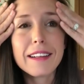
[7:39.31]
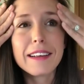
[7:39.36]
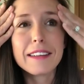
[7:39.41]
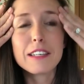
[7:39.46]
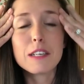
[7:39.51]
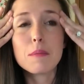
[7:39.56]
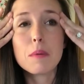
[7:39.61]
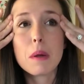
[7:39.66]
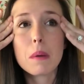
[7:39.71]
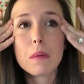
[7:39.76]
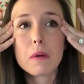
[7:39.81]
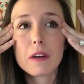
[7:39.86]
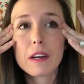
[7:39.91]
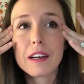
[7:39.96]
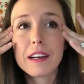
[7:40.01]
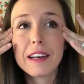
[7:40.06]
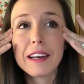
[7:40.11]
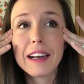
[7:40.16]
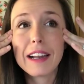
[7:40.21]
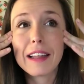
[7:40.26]
Like, these people are
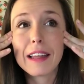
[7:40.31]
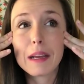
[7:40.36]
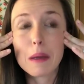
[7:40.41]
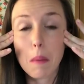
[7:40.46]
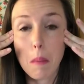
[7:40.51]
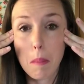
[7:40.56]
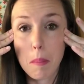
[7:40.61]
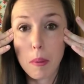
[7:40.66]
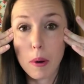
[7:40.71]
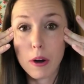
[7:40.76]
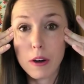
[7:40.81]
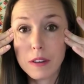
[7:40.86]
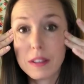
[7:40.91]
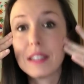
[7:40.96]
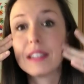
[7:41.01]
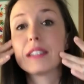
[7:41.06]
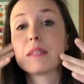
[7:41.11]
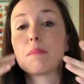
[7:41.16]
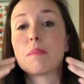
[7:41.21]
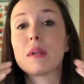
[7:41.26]
gonna need to, like, go
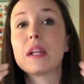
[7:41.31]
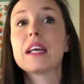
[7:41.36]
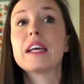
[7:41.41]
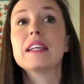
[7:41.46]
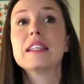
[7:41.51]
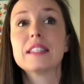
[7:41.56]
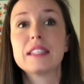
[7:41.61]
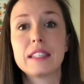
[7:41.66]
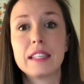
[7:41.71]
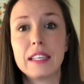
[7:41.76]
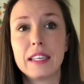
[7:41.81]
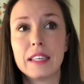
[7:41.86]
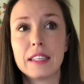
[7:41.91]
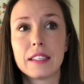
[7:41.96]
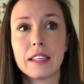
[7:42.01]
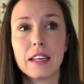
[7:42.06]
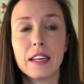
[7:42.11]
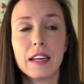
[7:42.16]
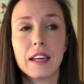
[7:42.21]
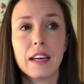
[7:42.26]
burn this plane seat
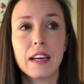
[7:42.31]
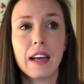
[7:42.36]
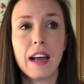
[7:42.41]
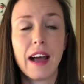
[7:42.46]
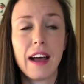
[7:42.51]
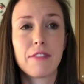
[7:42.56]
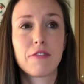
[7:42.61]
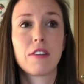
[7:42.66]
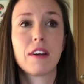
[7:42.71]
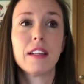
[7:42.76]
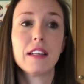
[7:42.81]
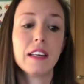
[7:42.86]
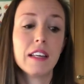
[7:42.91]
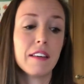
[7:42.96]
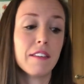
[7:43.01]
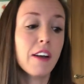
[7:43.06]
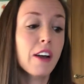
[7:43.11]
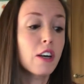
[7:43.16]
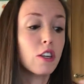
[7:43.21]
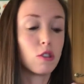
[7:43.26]
after I
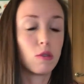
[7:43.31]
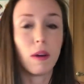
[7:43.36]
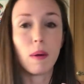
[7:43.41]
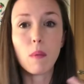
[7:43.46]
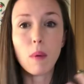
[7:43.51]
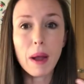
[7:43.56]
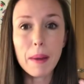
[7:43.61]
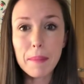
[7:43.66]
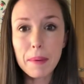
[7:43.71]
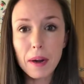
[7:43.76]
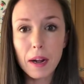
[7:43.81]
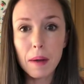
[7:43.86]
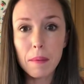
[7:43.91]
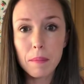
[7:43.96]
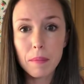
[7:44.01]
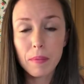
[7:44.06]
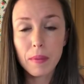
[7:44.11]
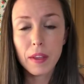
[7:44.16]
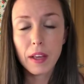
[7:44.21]
leave. So I wipe it up.